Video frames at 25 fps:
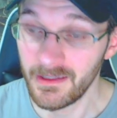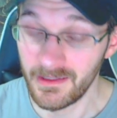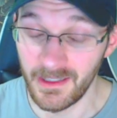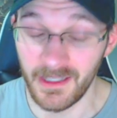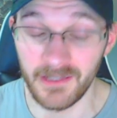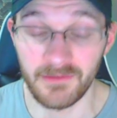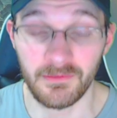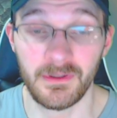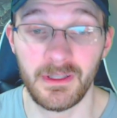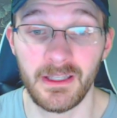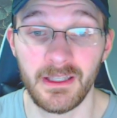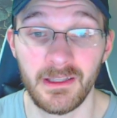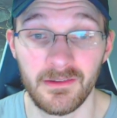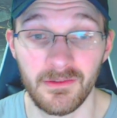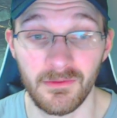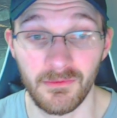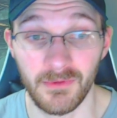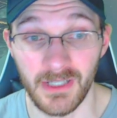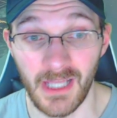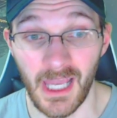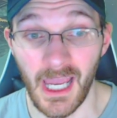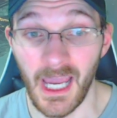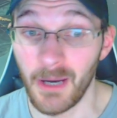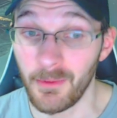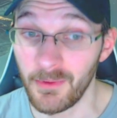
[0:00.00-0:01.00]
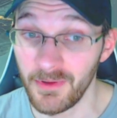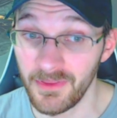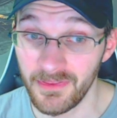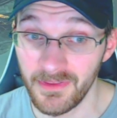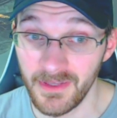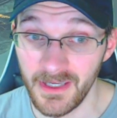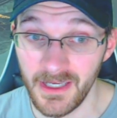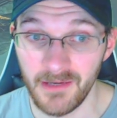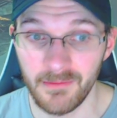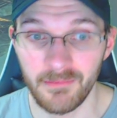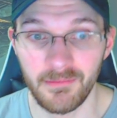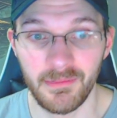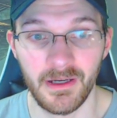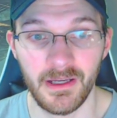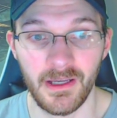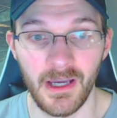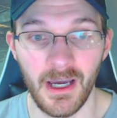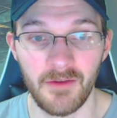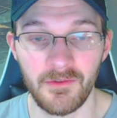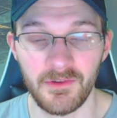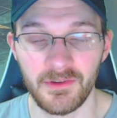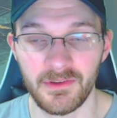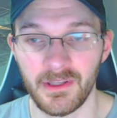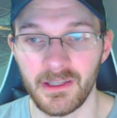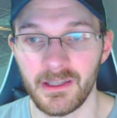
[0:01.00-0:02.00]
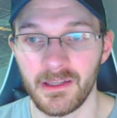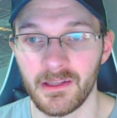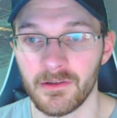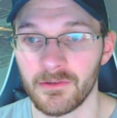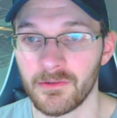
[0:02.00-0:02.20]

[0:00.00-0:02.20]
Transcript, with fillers: That's at least what I would think, but obviously